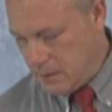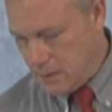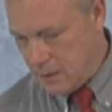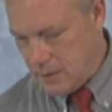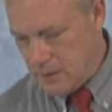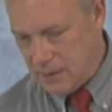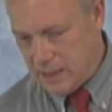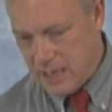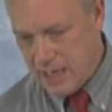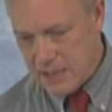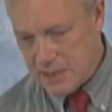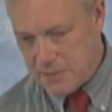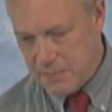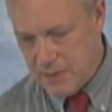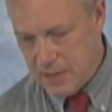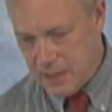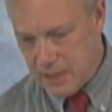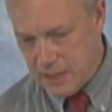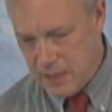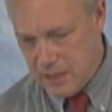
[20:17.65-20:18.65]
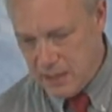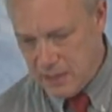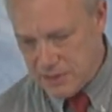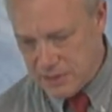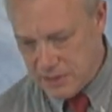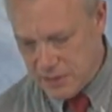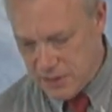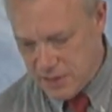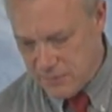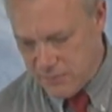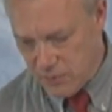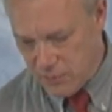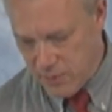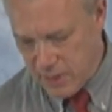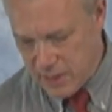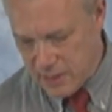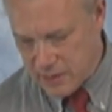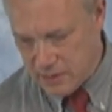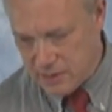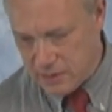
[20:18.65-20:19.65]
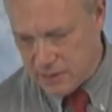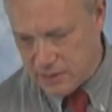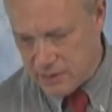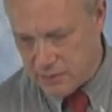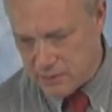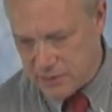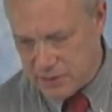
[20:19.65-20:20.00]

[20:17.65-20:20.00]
And the last medication is varenicline or